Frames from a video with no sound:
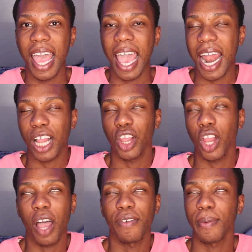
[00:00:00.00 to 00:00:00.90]
And I
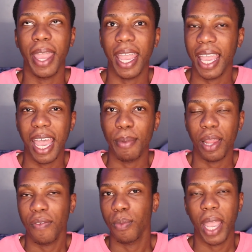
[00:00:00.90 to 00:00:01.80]
love the way I am. I
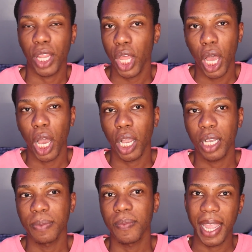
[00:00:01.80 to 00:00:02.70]
love the way I
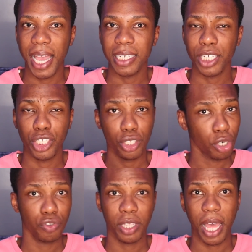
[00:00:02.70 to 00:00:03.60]
look. And a
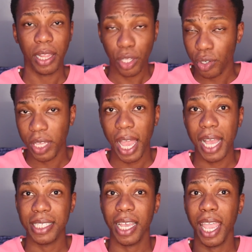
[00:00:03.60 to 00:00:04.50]
surgery that literally
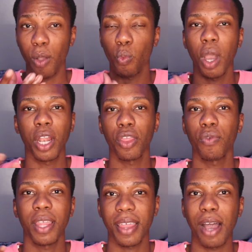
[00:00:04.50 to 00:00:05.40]
has a 1 in
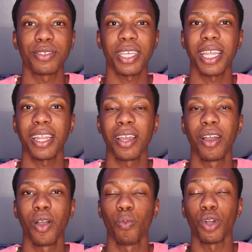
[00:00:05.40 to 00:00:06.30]
3,000
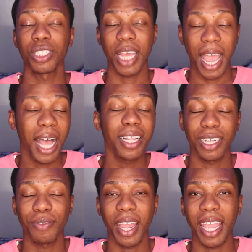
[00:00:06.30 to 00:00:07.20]

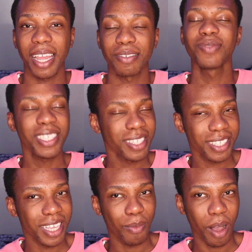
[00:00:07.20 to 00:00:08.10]
mortality rate doesn't
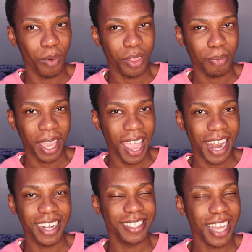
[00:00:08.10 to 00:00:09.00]
sit well with me,
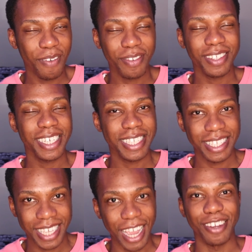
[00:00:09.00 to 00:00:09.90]
and it definitely
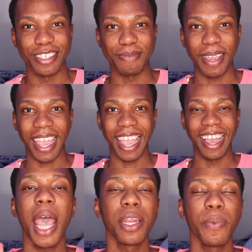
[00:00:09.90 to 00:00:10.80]
scares me.
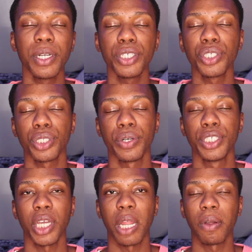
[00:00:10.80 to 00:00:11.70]
I don't want to
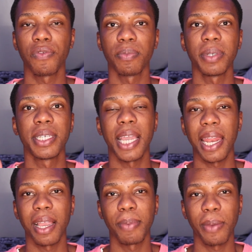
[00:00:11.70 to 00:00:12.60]
discourage anyone from
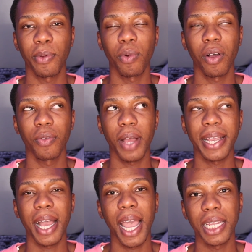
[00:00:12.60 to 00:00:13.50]
getting a BBL. Well, I
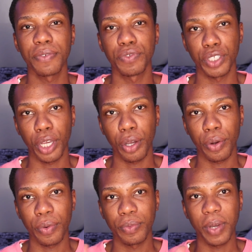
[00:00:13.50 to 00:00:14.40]
kind of
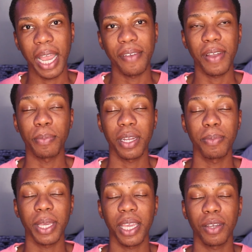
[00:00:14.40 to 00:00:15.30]
do. If I'm going to
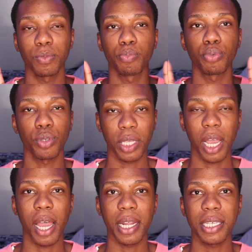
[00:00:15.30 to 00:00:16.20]
be brutally
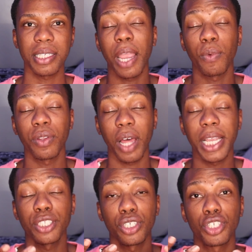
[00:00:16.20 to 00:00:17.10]
honest, I would
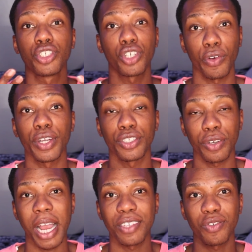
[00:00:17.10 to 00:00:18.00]
like to discourage you
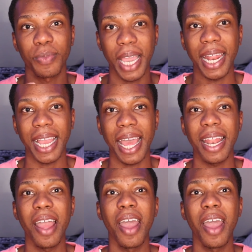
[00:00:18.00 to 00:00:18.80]
guys from getting it.